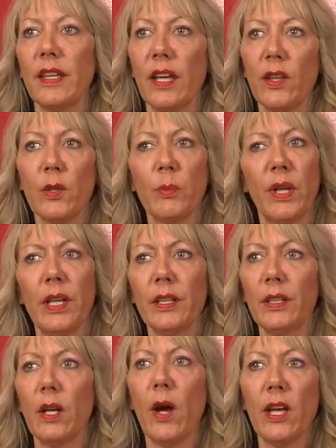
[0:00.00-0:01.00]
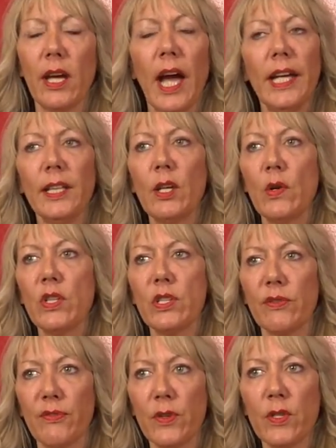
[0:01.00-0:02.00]
and the other, but I had
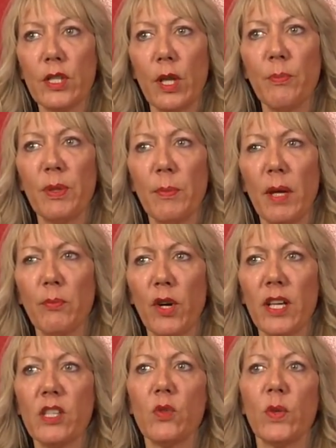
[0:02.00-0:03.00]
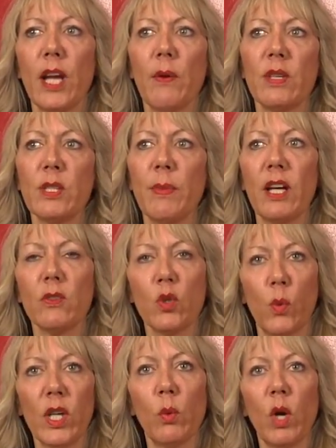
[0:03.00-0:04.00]
noticed the first lump in my breast when I was about
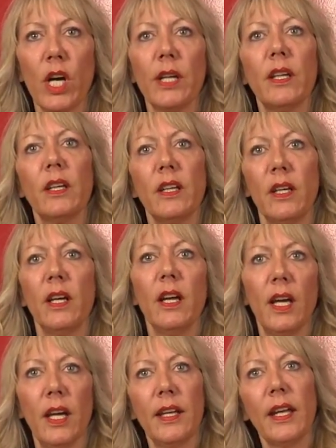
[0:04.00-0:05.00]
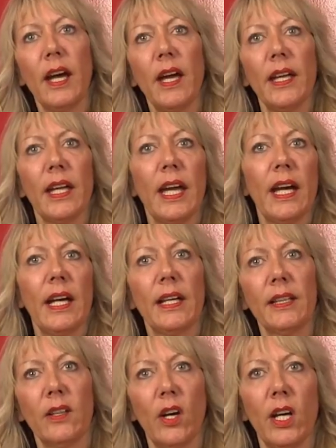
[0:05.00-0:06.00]
21. And I
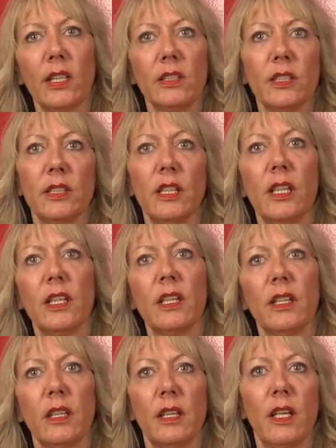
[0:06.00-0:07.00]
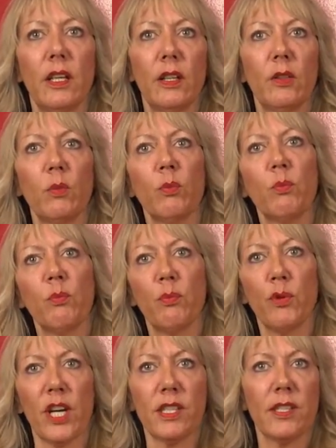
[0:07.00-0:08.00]
had gone to the,
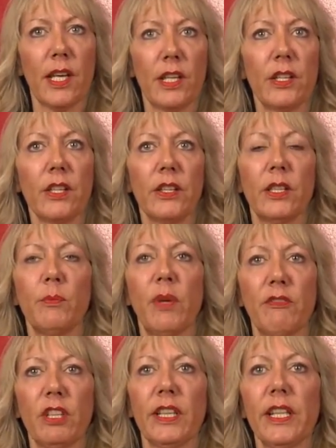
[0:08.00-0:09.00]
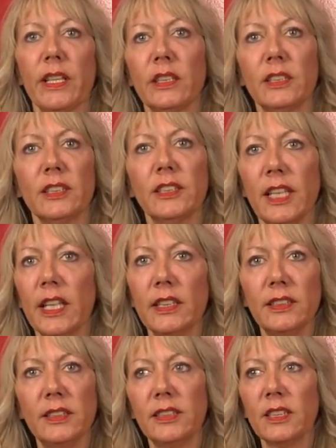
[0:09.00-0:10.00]
breast center in Beverly Hills,
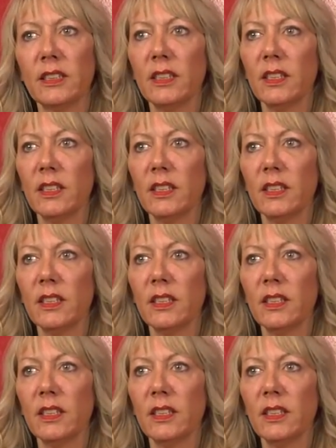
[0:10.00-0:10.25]
and,